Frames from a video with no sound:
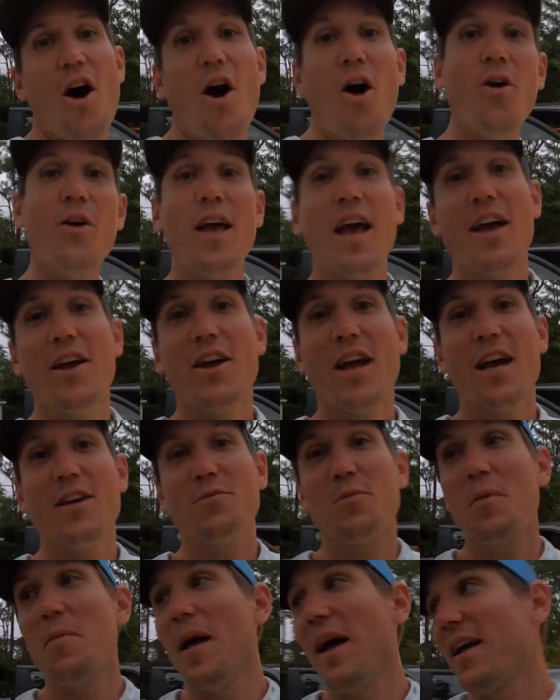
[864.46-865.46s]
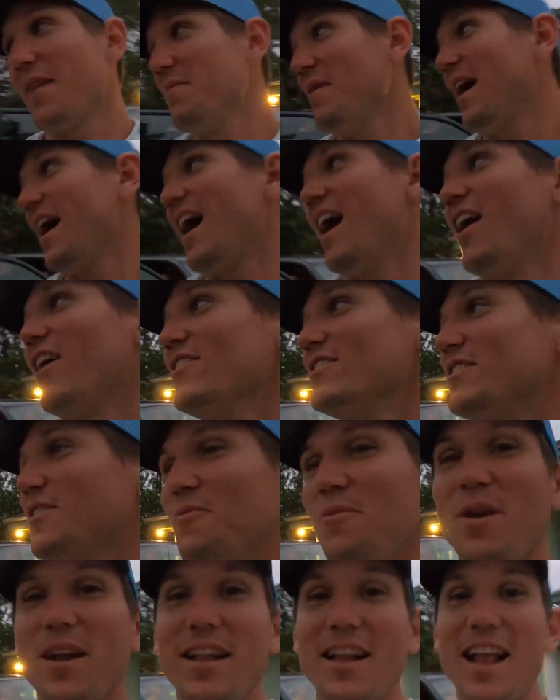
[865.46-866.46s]
Okay, you guys, we're back in my house.
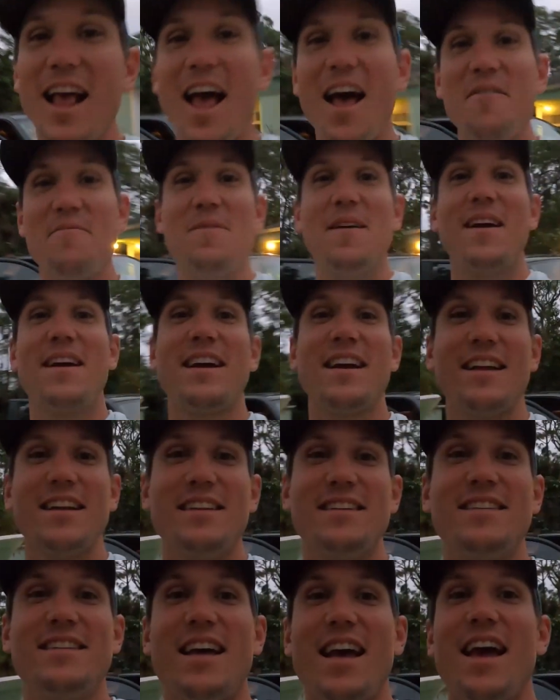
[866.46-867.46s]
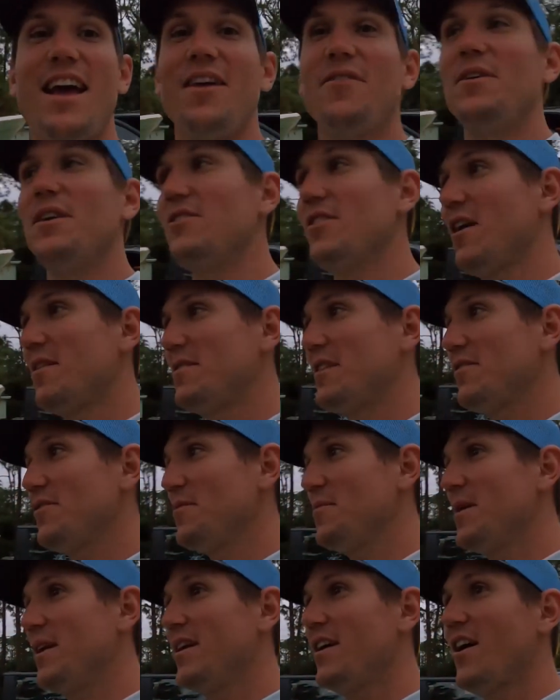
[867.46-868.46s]
What an epic day. We dropped
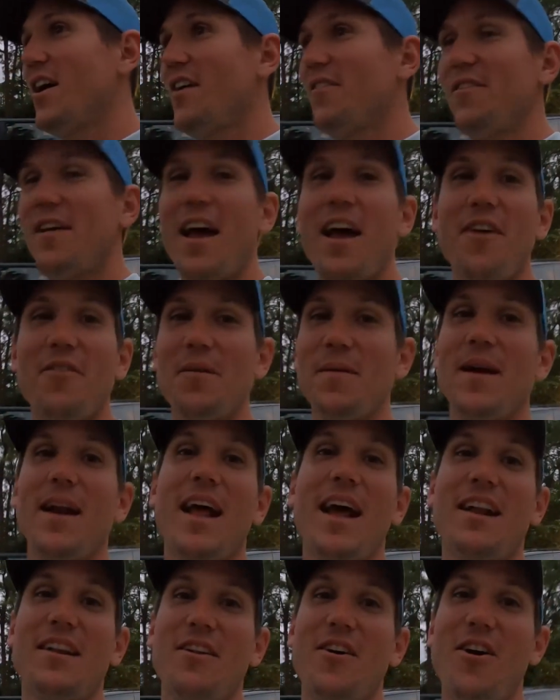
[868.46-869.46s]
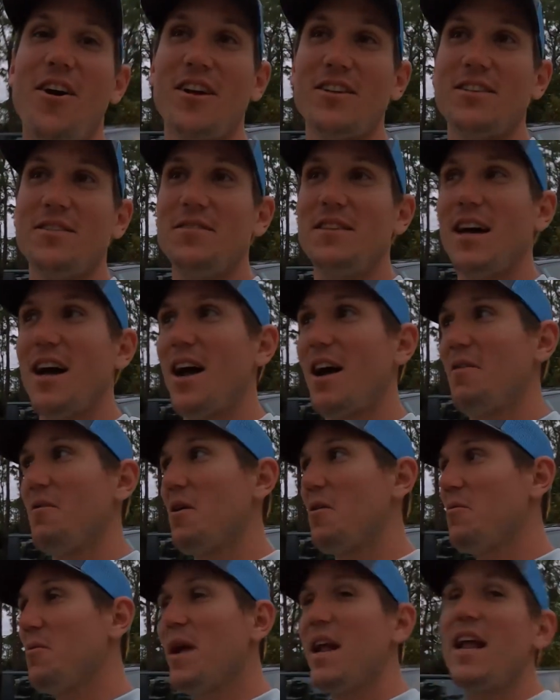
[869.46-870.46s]
everybody off. Everybody had an awesome
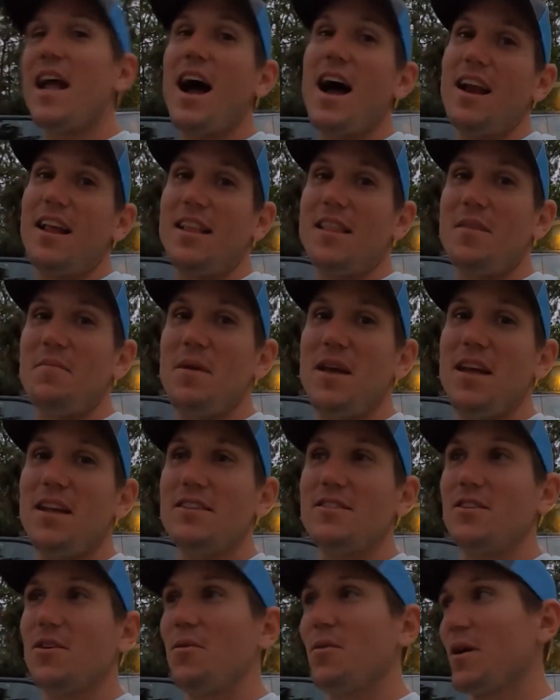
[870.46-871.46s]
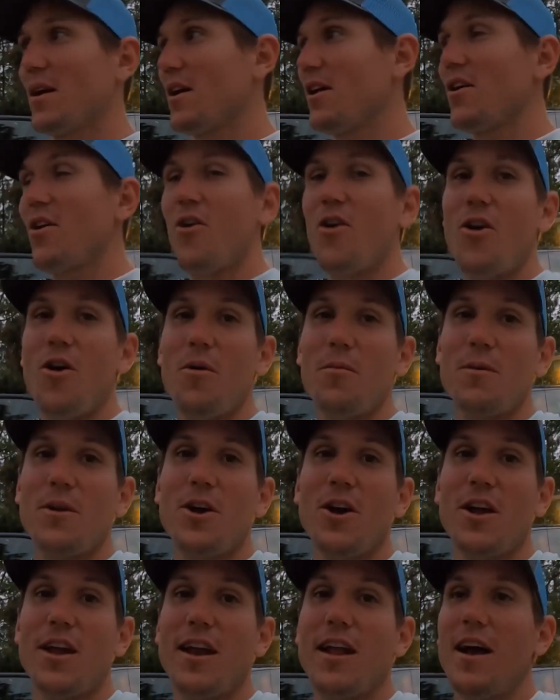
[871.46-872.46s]
time. We got in the meat, so we're gonna go home,
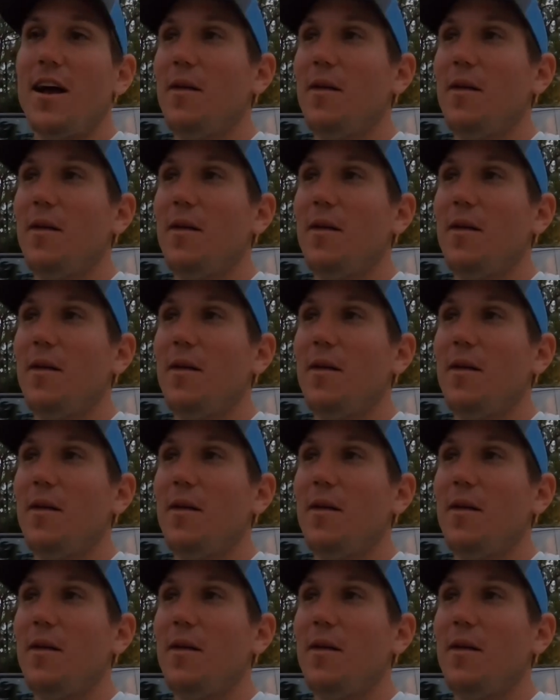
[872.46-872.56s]
cook it